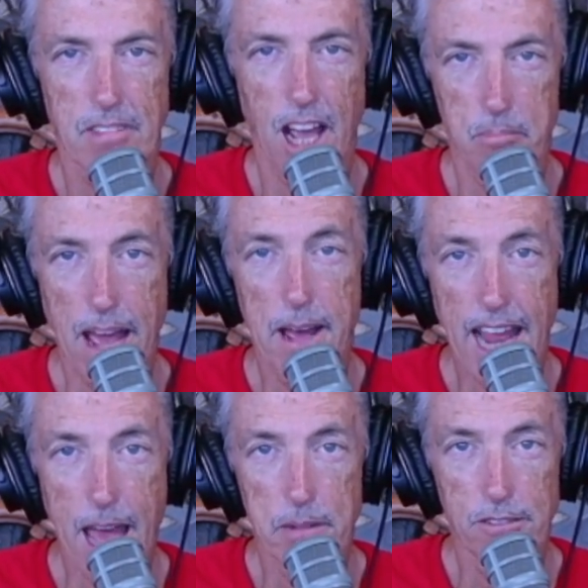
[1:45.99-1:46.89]
a bad
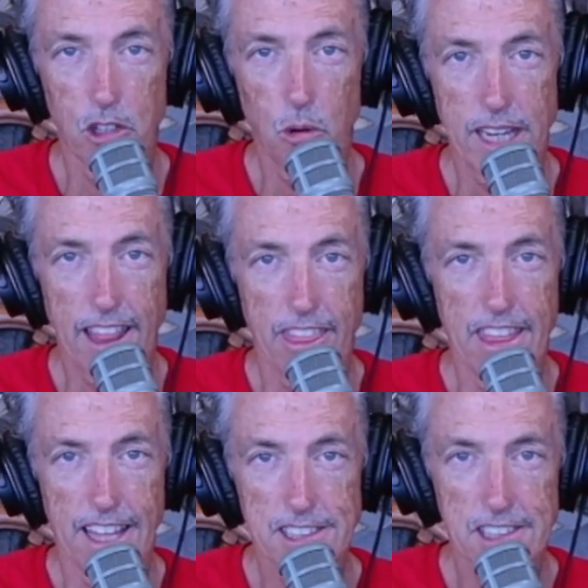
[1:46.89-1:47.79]
habit of doing
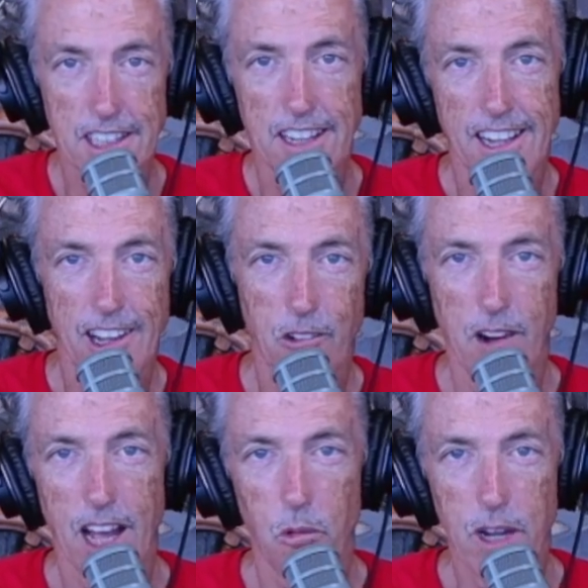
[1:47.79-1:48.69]
this,
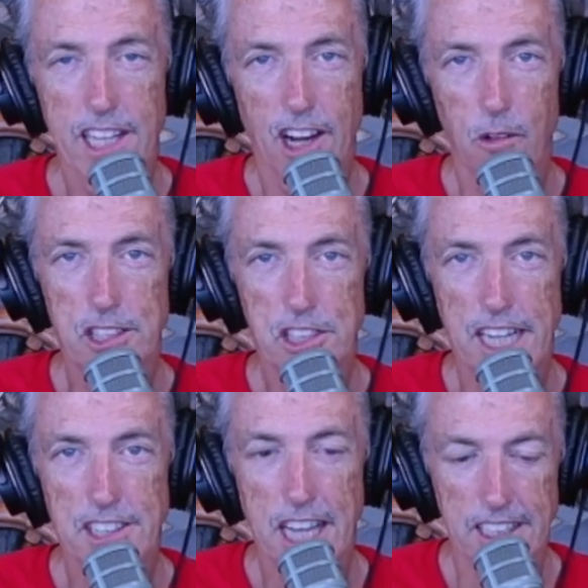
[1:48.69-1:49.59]
well, we can always
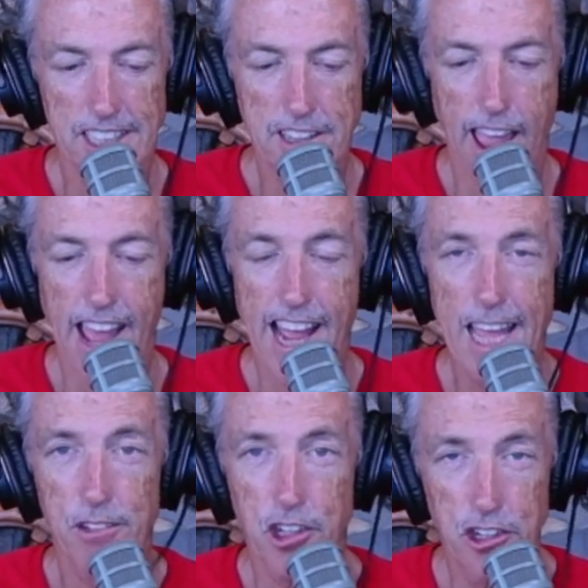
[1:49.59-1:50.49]
change that and say, I
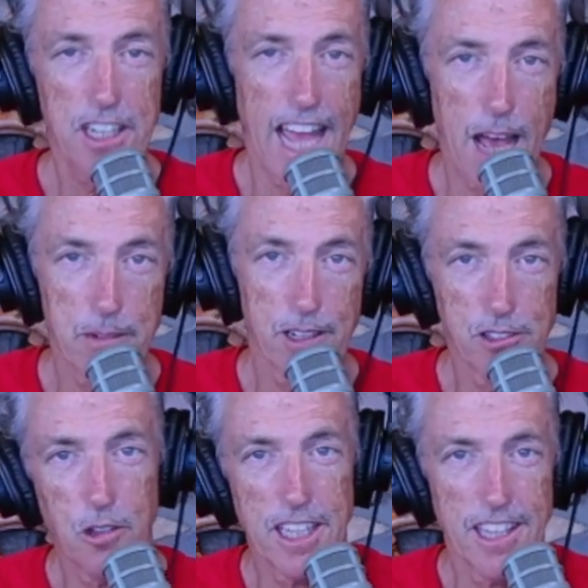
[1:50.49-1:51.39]
have a good habit of
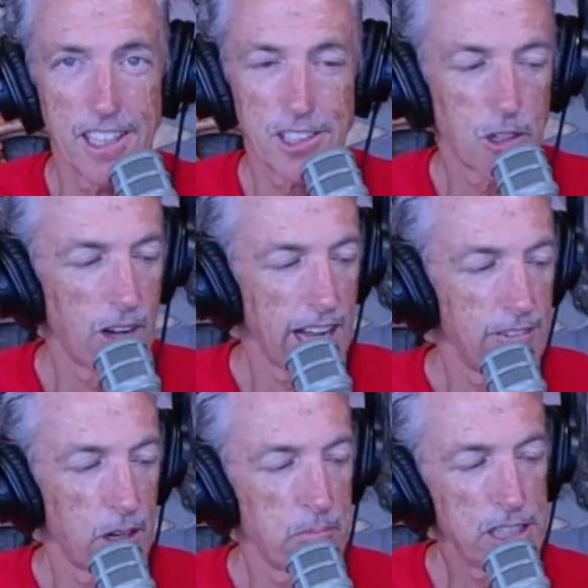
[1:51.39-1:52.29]
doing this. So I
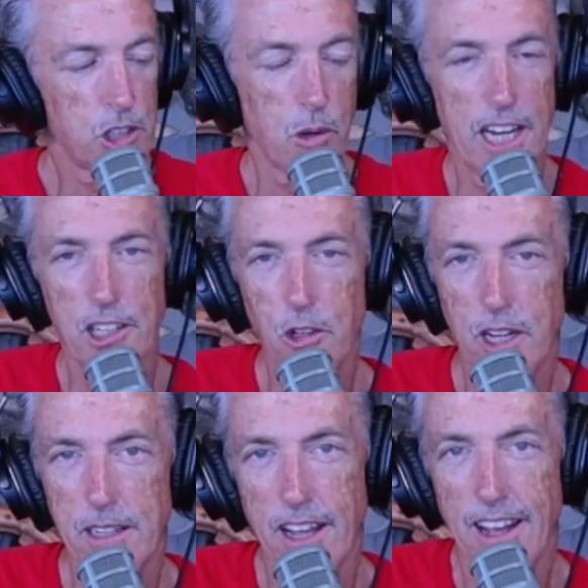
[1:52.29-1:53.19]
have habituated doing